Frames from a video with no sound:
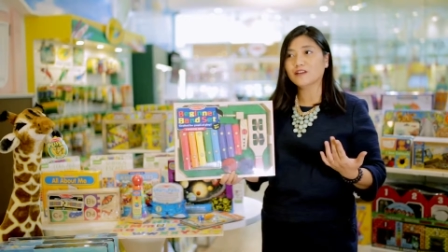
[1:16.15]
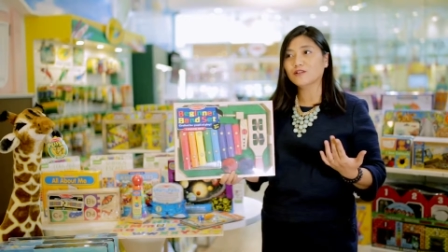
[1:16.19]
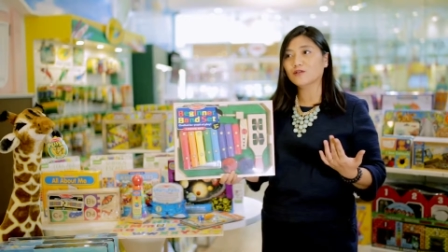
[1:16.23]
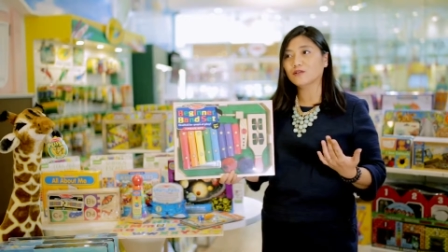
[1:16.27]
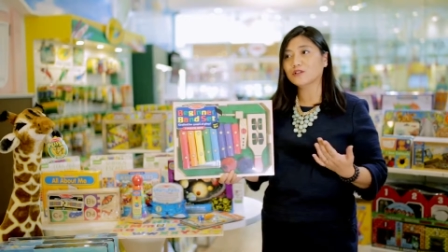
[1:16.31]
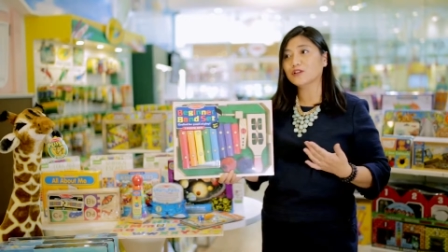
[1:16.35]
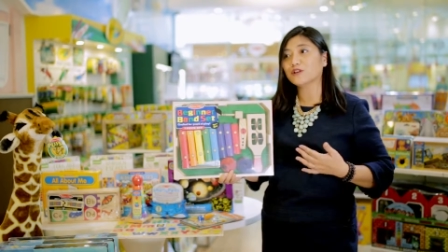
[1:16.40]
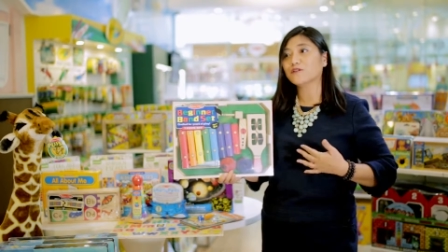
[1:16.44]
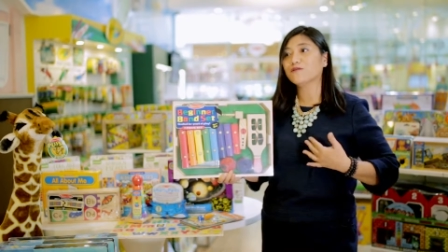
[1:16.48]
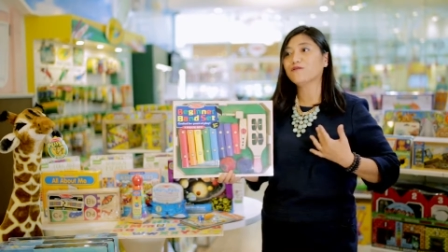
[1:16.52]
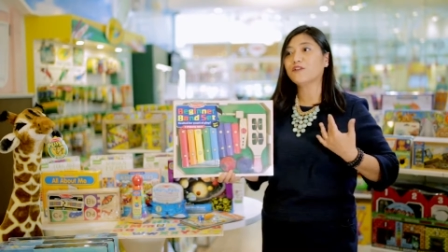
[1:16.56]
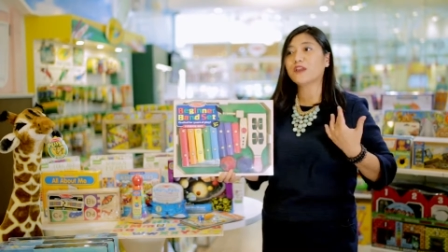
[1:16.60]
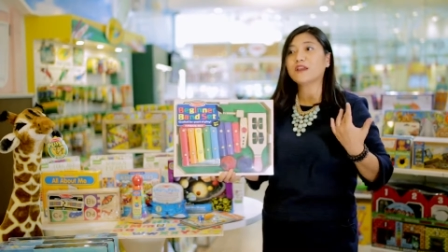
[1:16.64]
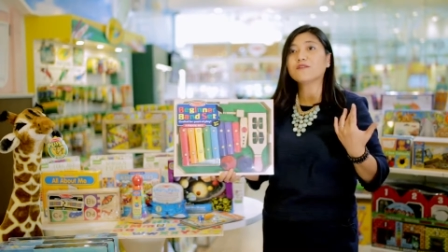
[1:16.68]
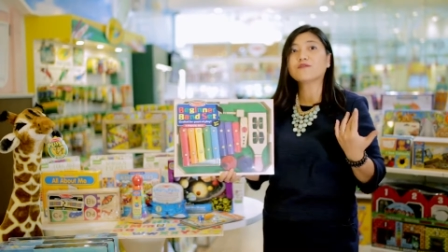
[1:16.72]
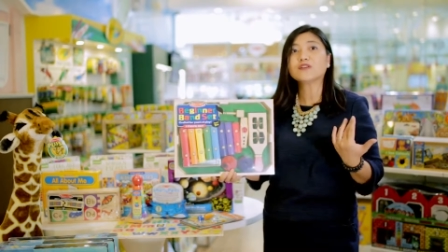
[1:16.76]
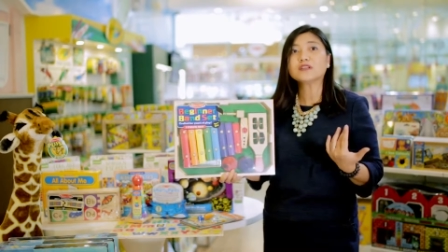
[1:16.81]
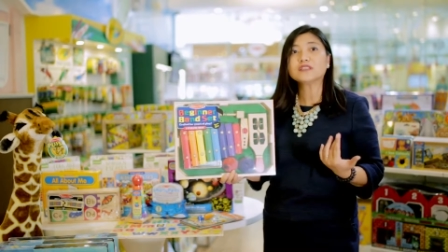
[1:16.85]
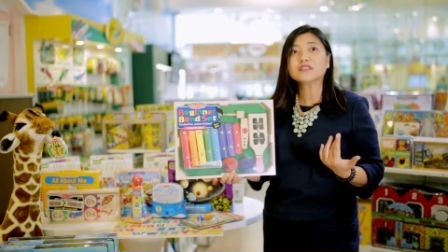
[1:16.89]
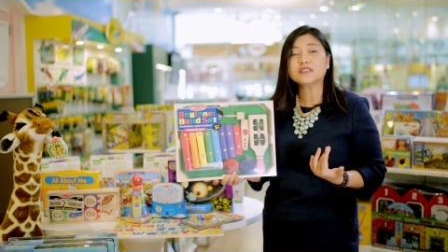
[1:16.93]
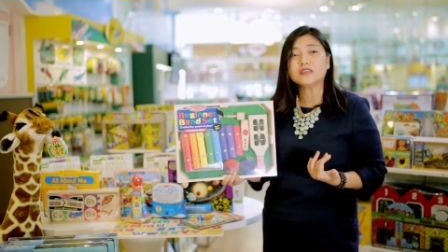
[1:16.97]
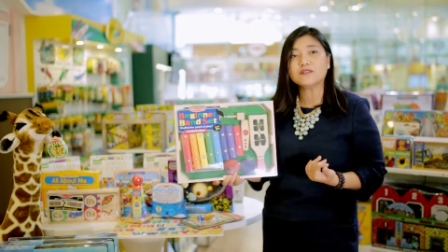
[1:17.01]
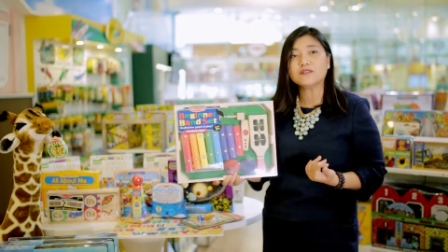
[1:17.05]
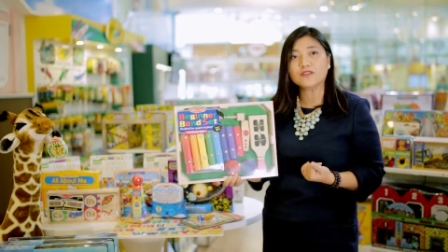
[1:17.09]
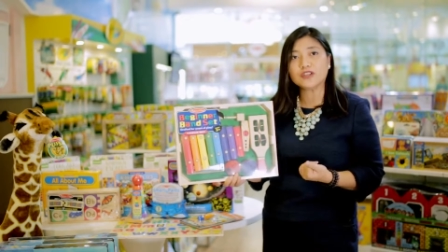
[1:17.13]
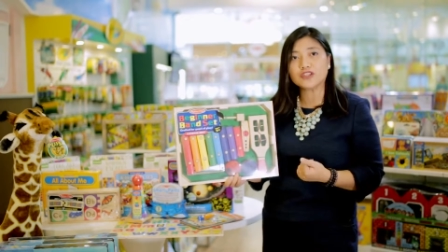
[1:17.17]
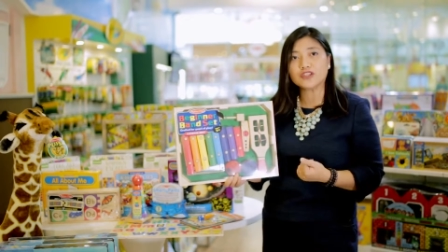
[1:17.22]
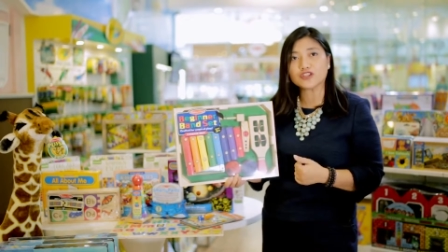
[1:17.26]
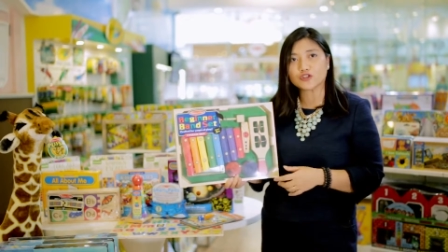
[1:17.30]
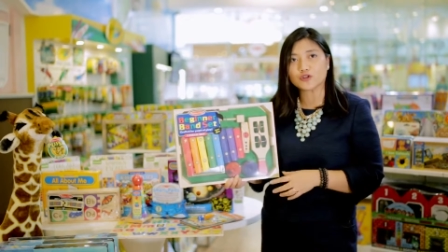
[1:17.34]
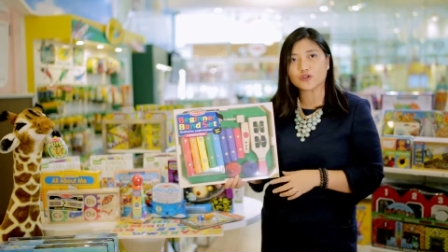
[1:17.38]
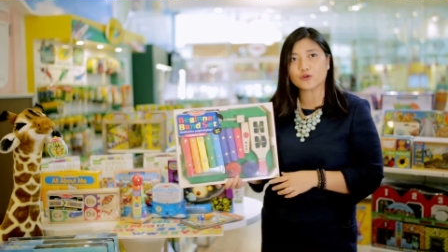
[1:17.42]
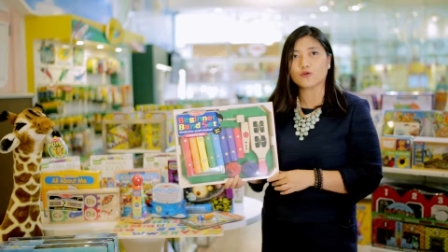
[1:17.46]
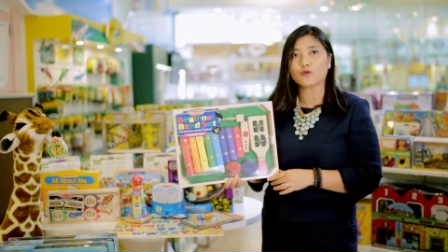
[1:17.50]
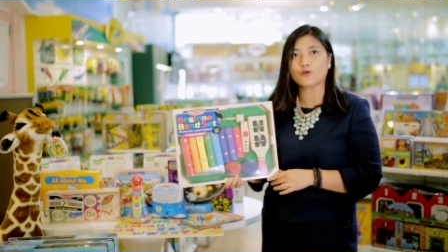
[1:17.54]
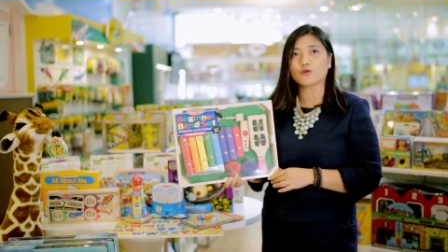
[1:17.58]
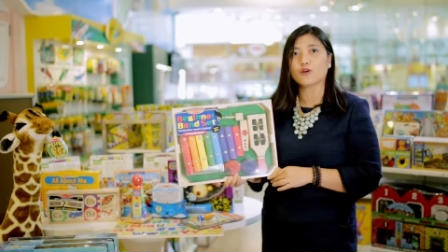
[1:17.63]
you know, their favorite TV
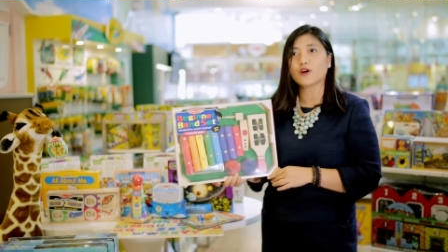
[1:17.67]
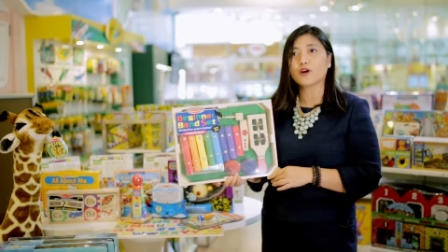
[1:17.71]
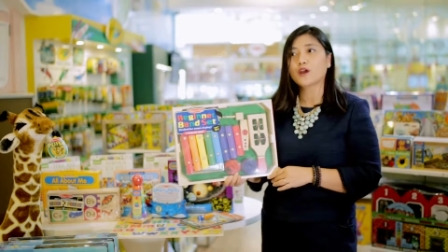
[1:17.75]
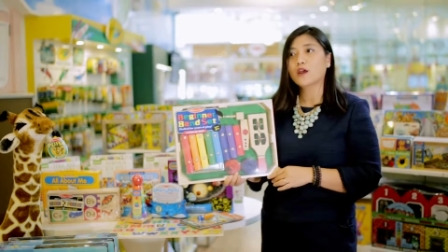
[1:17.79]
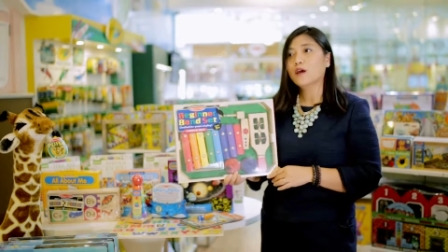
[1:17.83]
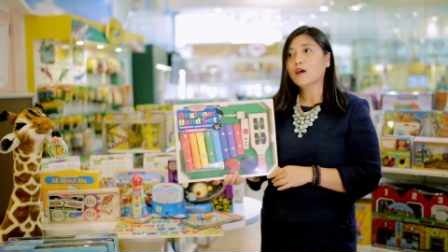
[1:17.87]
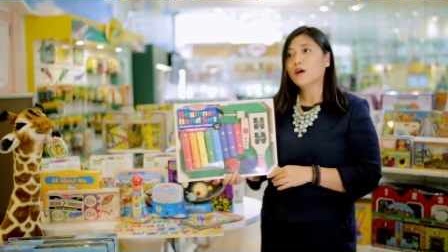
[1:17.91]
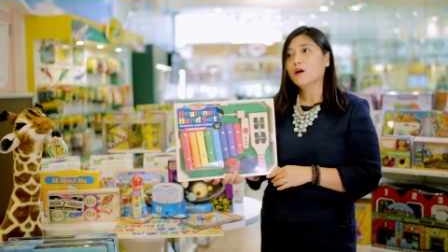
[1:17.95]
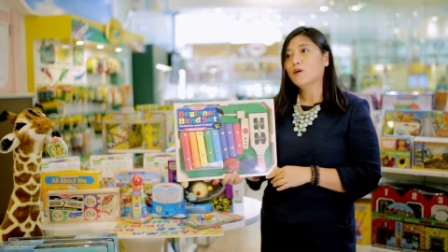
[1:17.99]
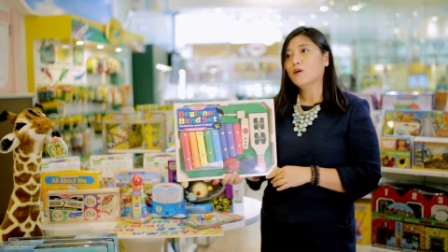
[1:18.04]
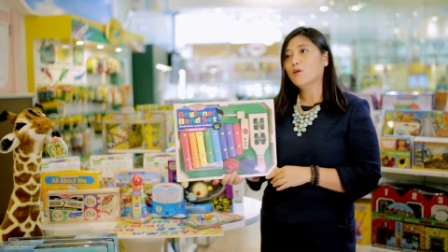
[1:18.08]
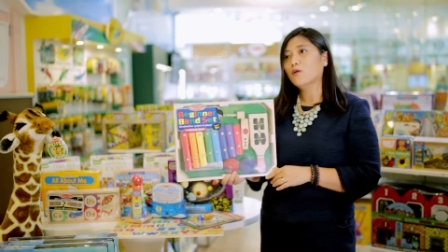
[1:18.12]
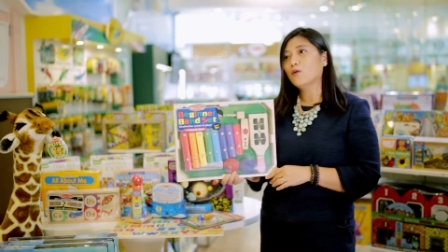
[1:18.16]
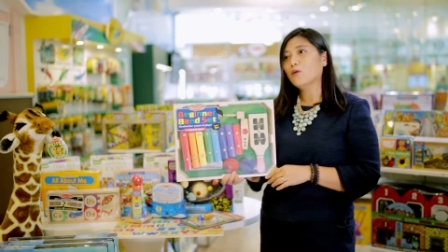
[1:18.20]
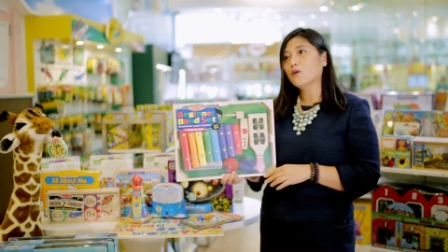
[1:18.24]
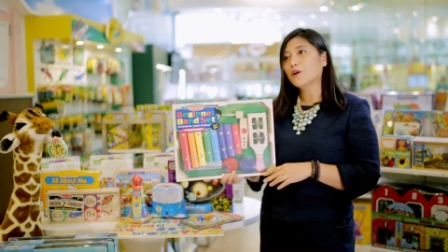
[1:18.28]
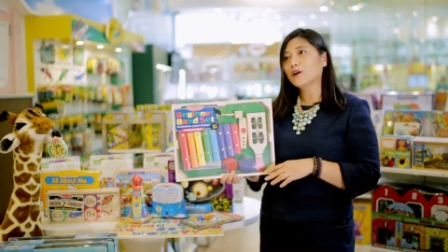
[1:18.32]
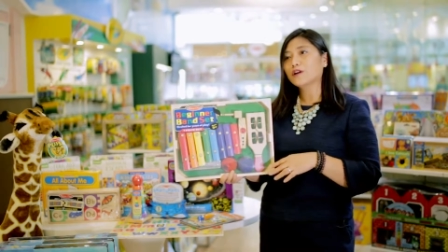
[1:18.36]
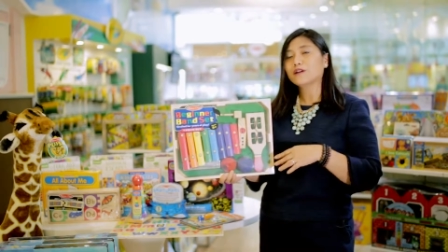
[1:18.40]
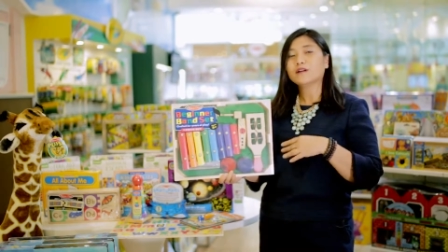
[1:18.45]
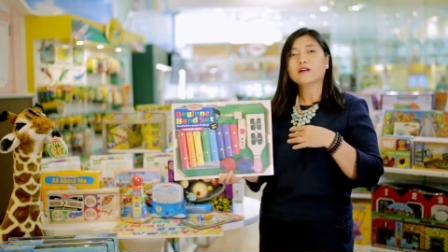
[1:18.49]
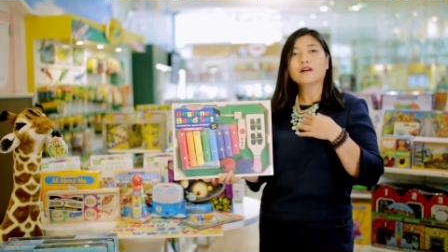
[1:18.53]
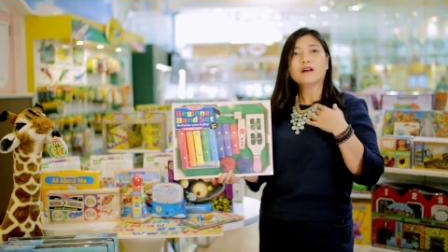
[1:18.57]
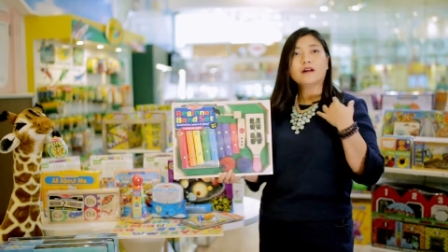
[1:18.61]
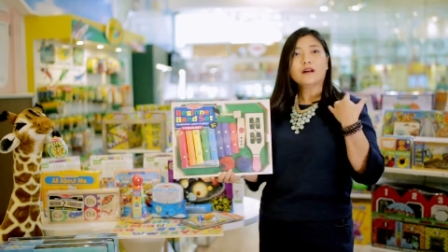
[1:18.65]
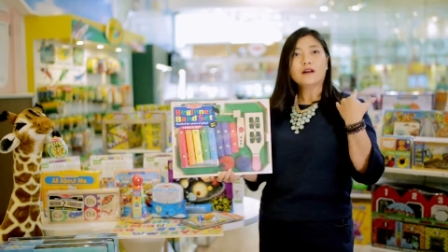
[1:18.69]
show or